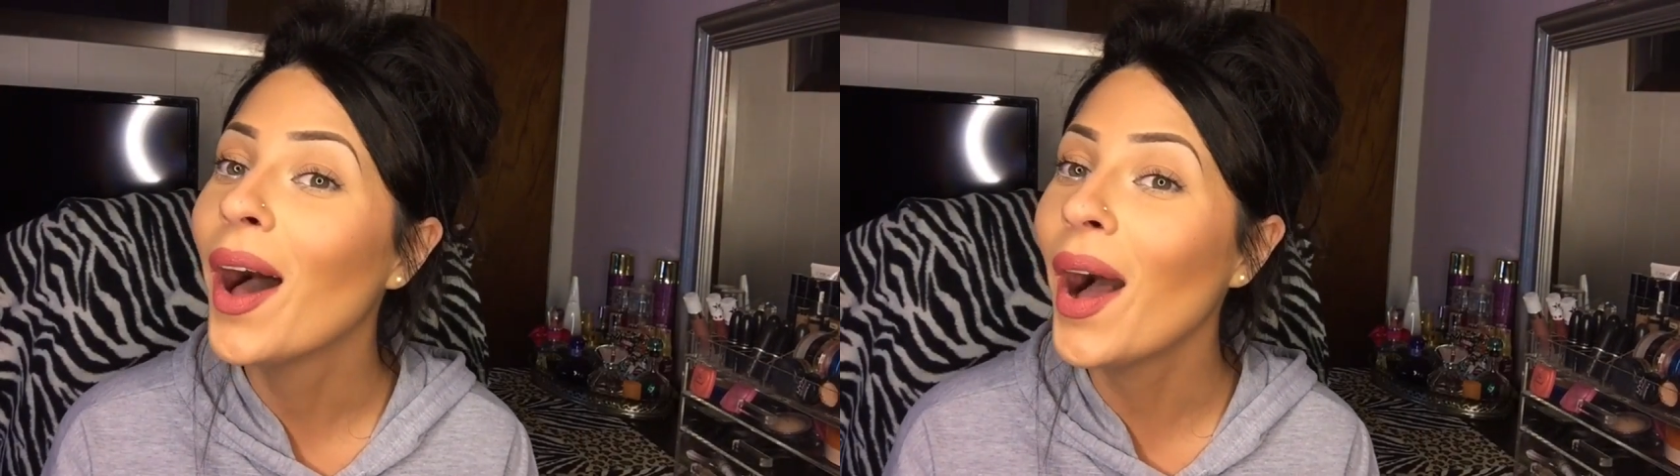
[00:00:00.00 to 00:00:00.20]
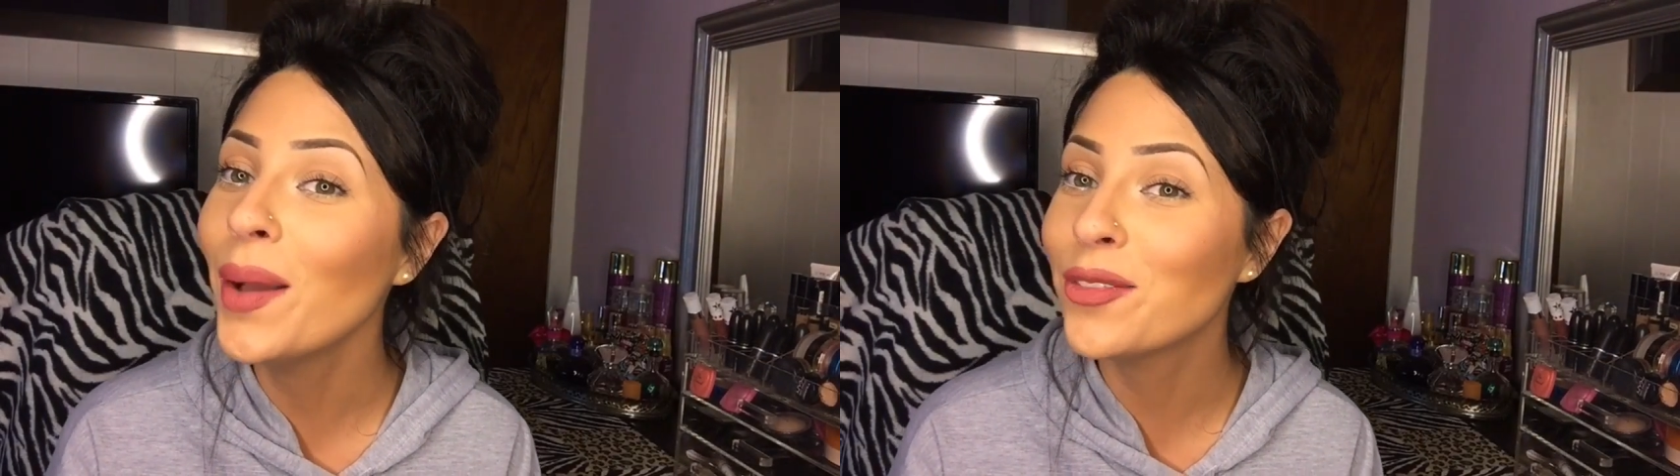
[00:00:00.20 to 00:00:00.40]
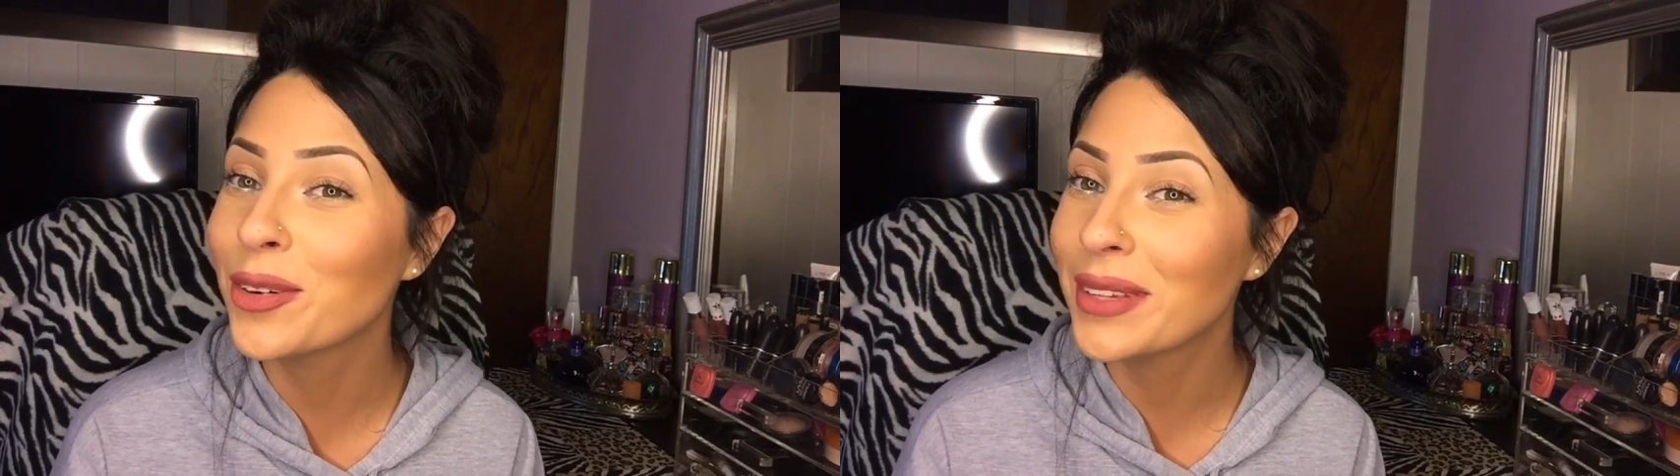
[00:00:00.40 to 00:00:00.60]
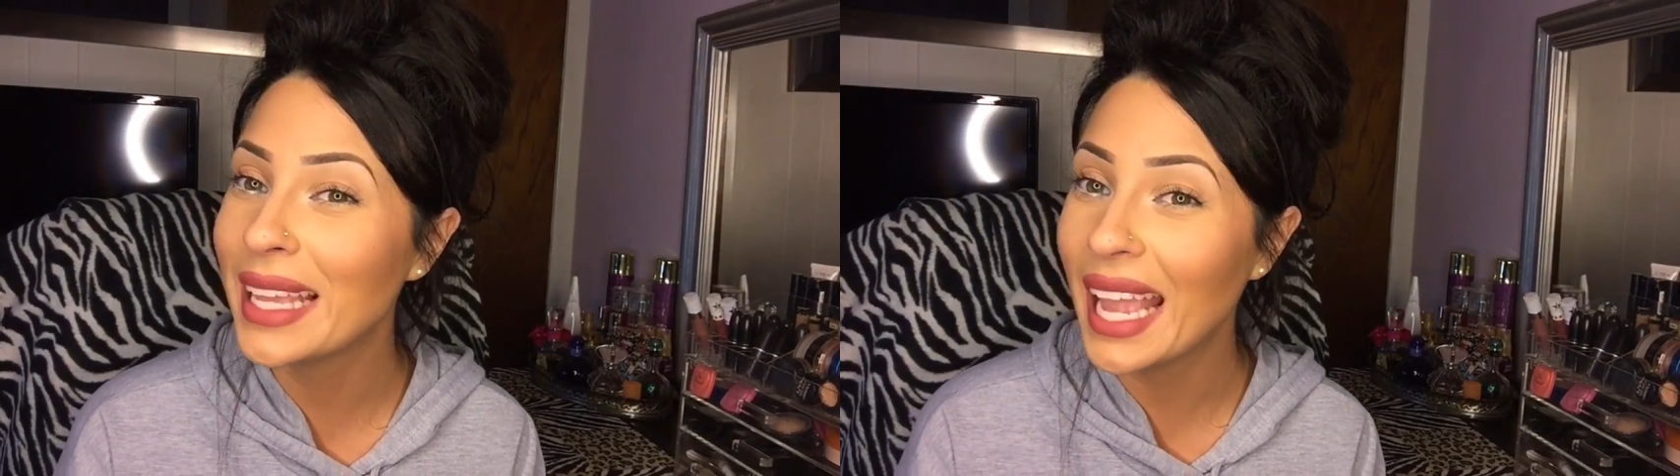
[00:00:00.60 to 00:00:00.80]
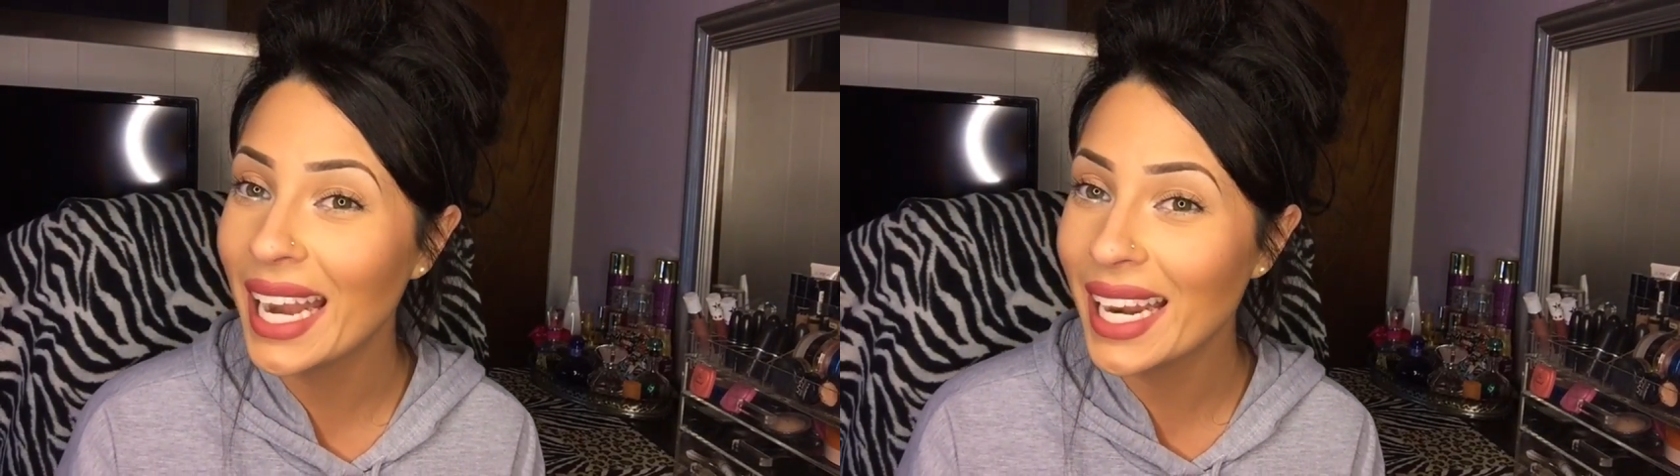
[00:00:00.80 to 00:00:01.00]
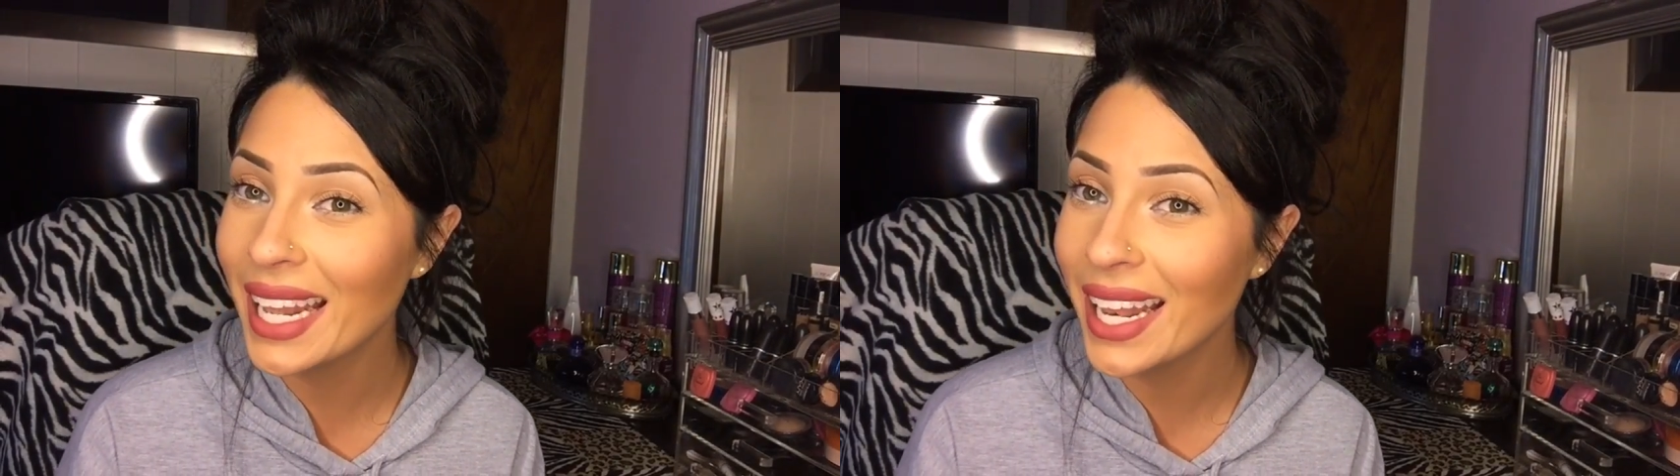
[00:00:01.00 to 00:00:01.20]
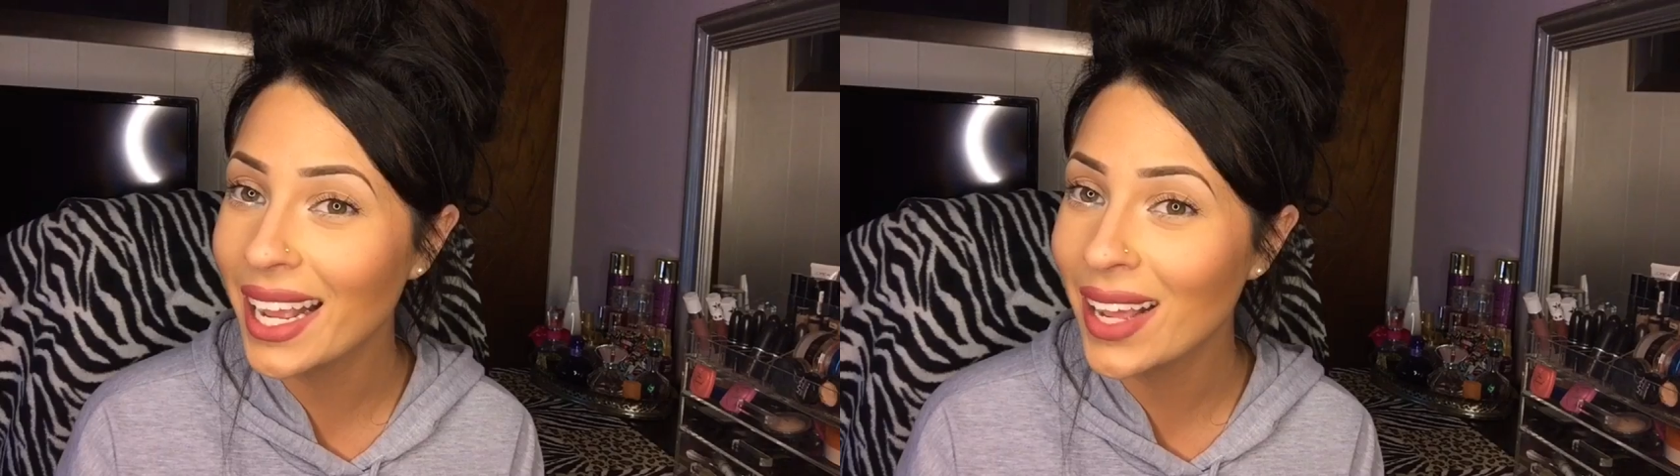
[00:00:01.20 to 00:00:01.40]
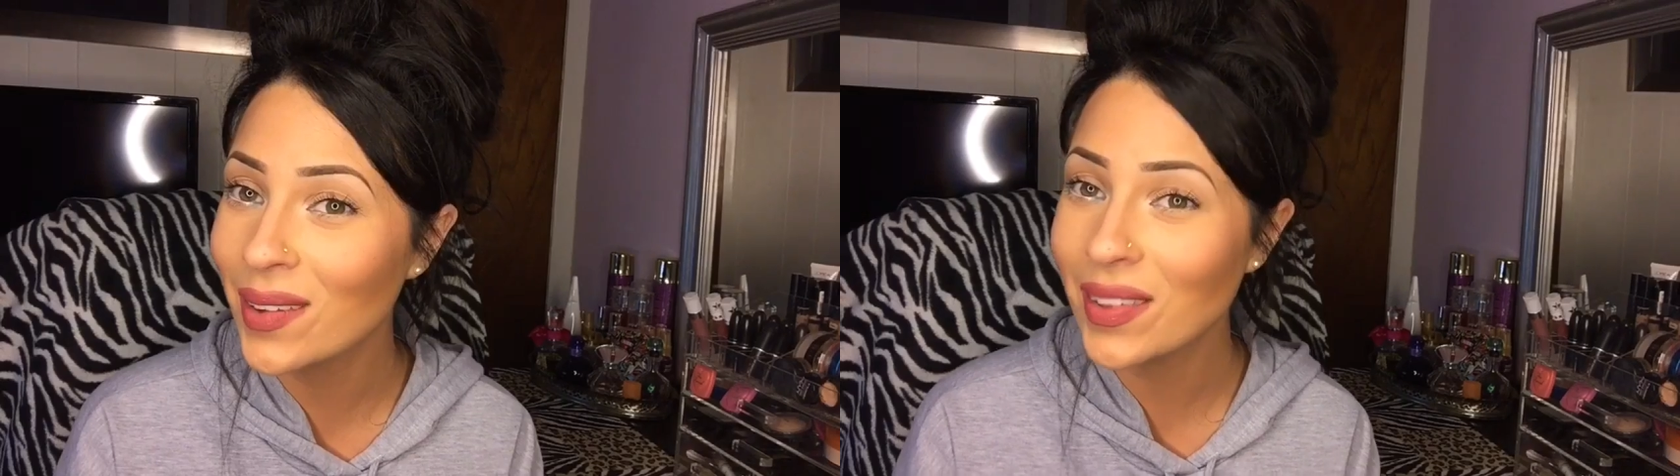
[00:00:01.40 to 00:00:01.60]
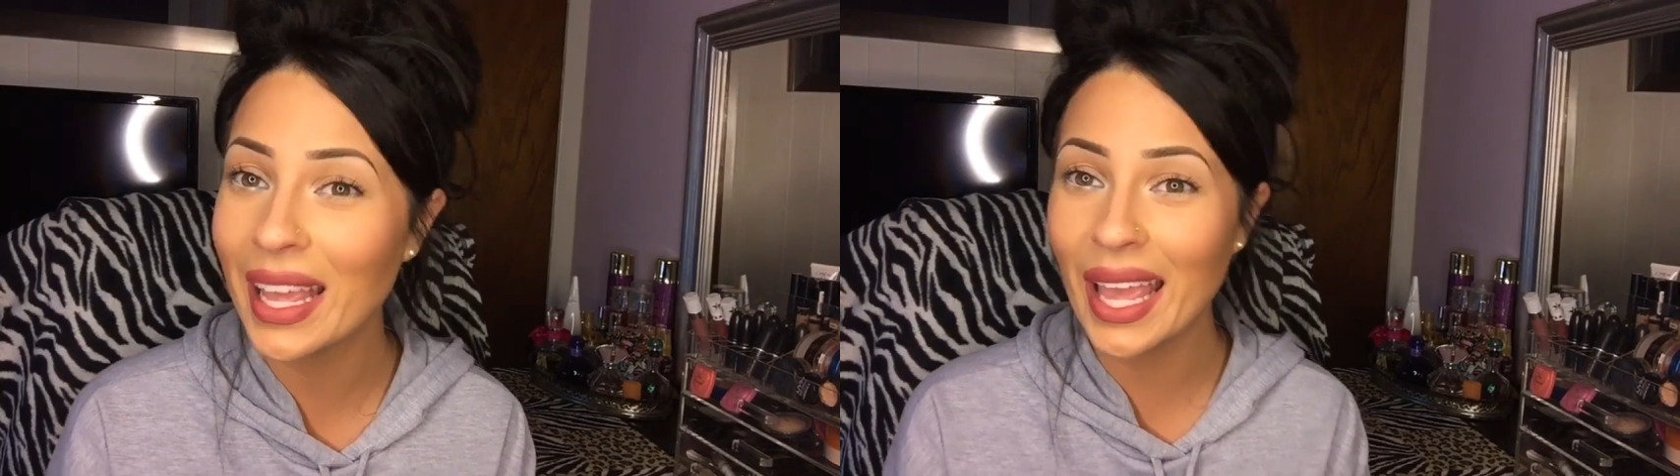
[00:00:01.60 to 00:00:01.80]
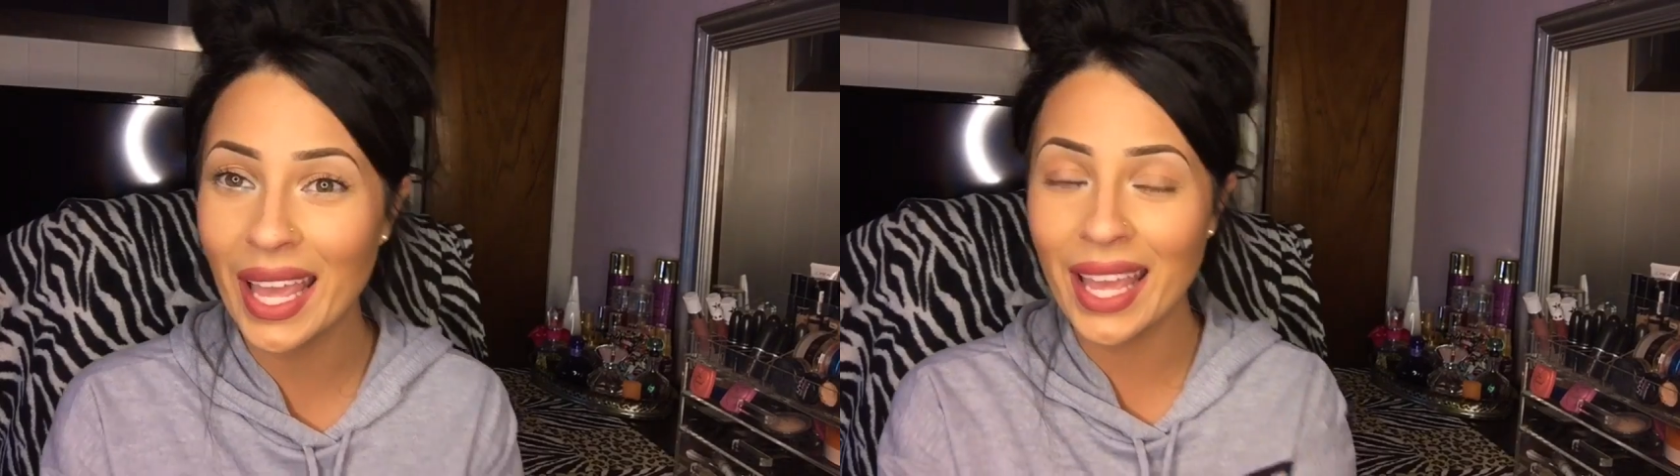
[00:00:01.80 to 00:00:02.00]
I'm from Canada now,
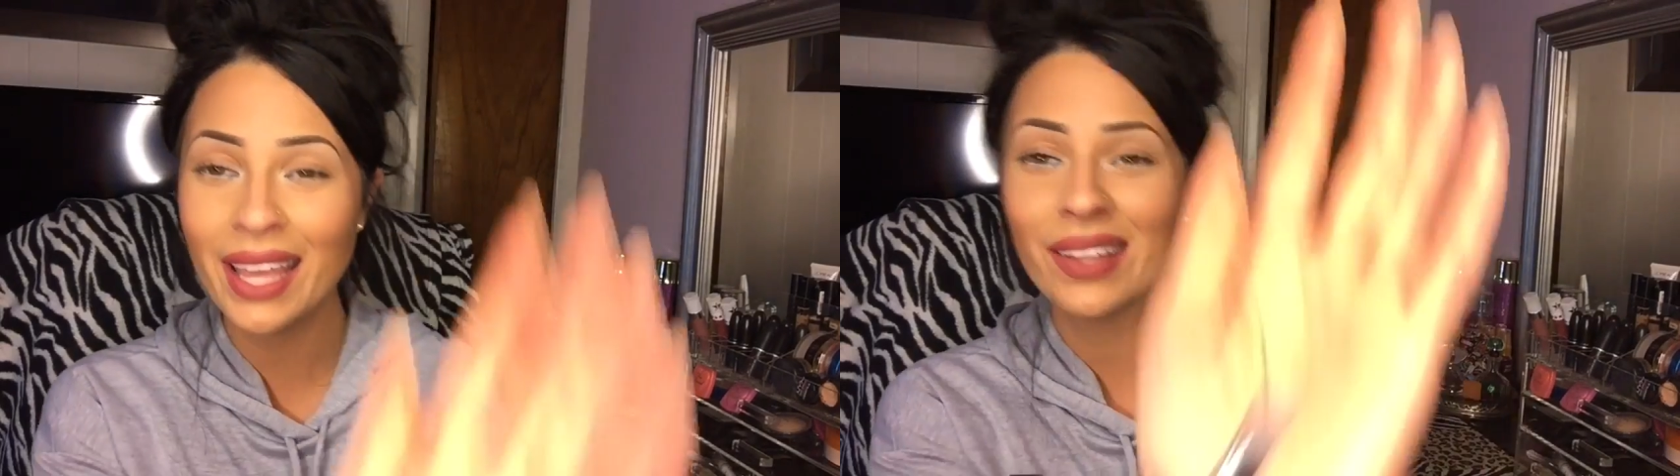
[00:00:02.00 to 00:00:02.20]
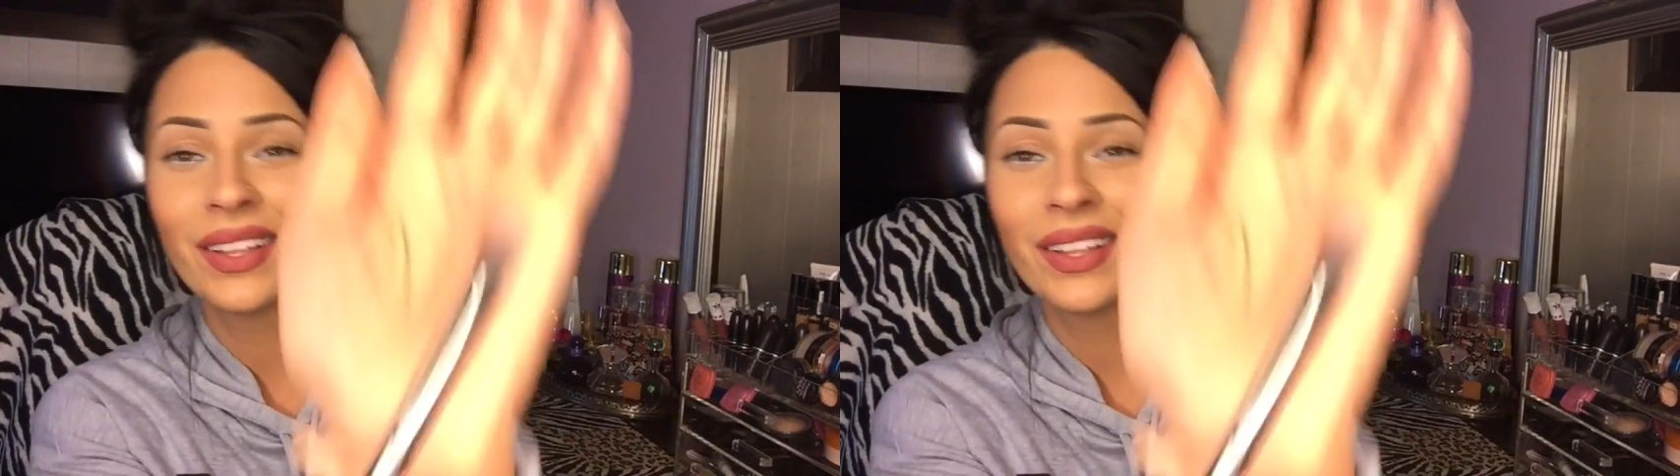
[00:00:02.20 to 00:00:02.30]
eh?